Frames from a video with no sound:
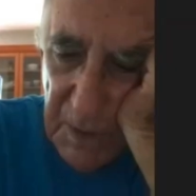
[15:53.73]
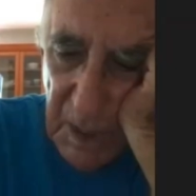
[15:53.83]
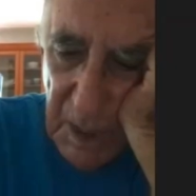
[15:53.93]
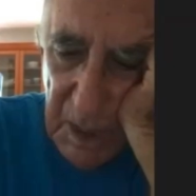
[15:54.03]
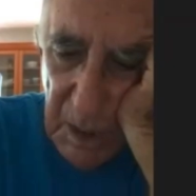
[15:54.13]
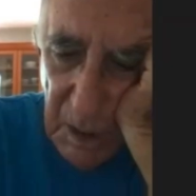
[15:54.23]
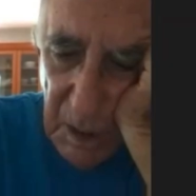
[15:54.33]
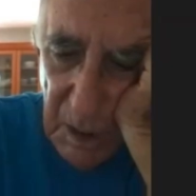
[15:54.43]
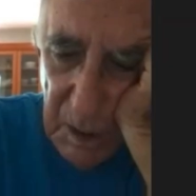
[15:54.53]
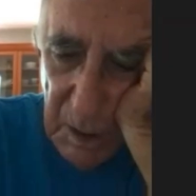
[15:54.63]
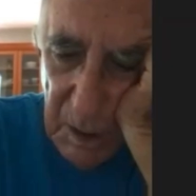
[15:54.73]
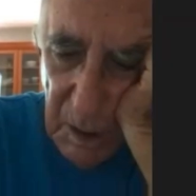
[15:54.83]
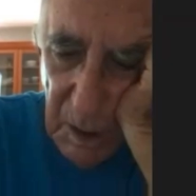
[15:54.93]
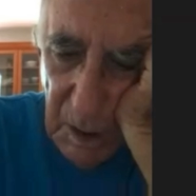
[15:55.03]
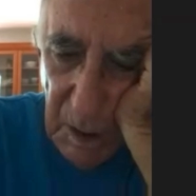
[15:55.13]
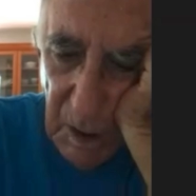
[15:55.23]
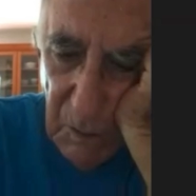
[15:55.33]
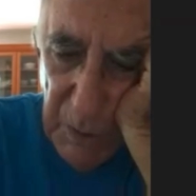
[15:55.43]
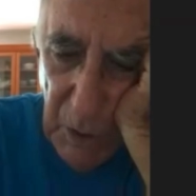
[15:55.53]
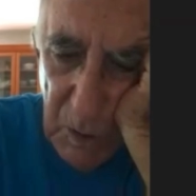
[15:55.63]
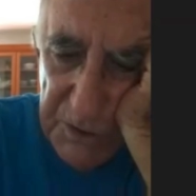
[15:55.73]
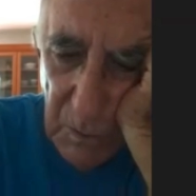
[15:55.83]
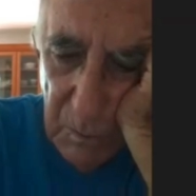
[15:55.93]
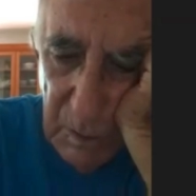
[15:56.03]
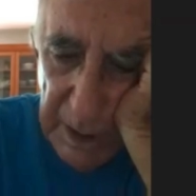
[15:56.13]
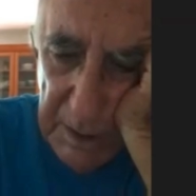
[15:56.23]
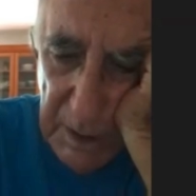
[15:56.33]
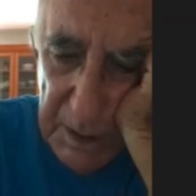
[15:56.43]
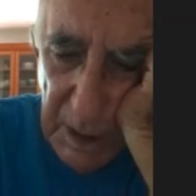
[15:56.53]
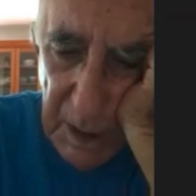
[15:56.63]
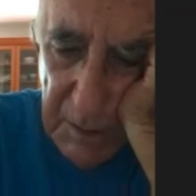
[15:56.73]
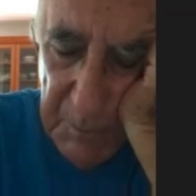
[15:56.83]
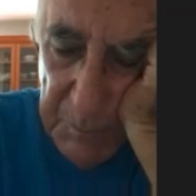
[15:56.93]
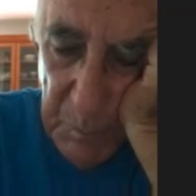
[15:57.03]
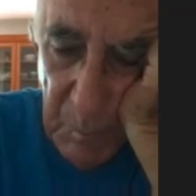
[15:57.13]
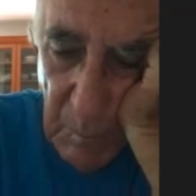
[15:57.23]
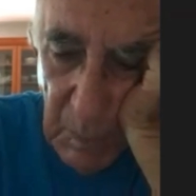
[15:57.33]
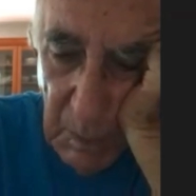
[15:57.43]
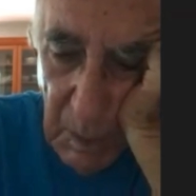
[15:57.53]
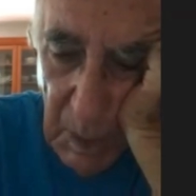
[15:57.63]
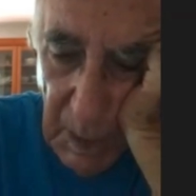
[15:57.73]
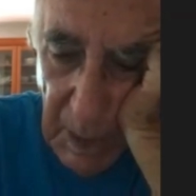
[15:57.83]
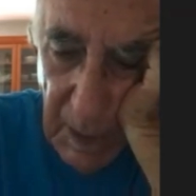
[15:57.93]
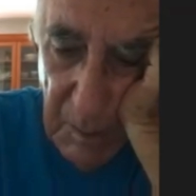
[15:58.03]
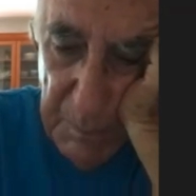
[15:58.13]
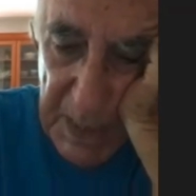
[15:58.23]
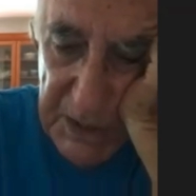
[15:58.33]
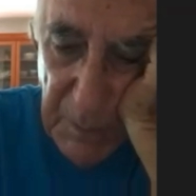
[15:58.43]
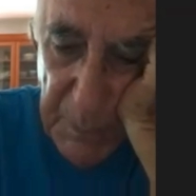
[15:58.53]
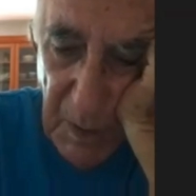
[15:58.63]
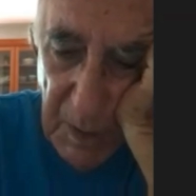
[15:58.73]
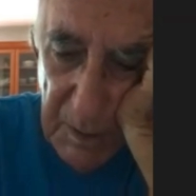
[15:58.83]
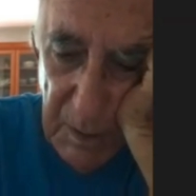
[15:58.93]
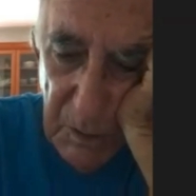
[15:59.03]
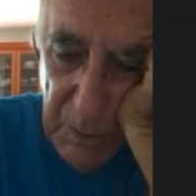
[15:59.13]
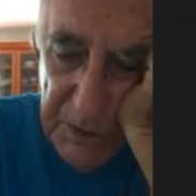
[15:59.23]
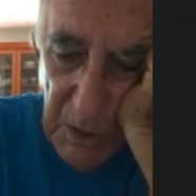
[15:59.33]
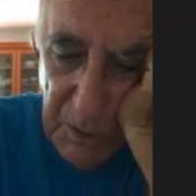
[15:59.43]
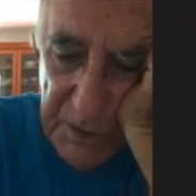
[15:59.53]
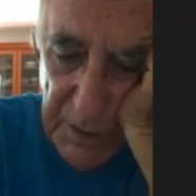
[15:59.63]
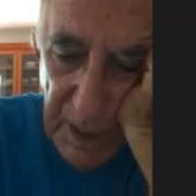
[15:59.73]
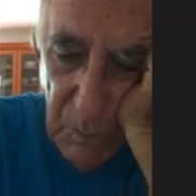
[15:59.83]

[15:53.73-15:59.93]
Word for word: a, uh, a late in the day, and based upon the results of that